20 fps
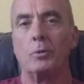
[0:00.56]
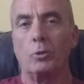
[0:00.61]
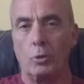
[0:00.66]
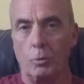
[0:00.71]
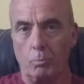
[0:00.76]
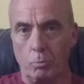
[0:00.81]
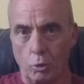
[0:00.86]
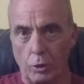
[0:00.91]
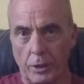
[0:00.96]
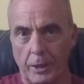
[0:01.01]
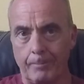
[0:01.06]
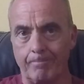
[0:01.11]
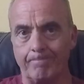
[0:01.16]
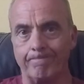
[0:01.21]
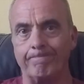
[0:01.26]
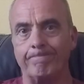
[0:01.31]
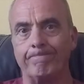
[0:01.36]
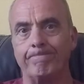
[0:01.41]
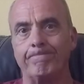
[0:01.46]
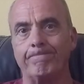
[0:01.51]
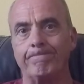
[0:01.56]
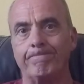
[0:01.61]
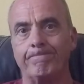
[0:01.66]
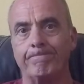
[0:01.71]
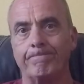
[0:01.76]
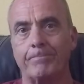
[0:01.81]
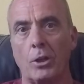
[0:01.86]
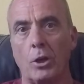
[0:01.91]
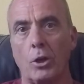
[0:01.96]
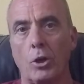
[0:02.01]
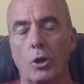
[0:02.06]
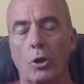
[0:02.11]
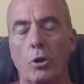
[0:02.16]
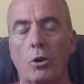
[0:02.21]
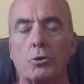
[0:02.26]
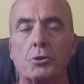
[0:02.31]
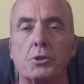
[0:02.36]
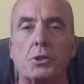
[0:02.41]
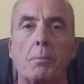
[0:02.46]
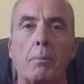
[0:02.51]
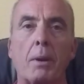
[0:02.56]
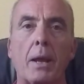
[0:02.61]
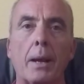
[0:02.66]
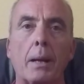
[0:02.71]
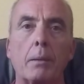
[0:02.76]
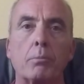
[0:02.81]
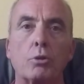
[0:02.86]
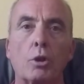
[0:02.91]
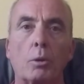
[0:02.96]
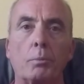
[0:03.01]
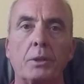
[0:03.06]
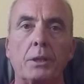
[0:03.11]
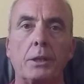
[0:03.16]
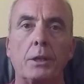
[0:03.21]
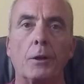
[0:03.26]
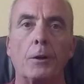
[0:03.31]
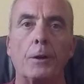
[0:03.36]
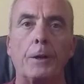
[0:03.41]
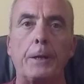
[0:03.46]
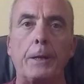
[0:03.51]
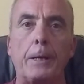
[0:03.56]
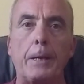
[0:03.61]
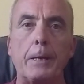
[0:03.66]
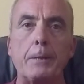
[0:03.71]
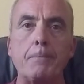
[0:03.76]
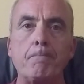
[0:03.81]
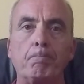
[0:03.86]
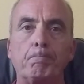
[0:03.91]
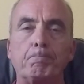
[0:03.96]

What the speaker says: Good morning. Costa Blanca property guide here.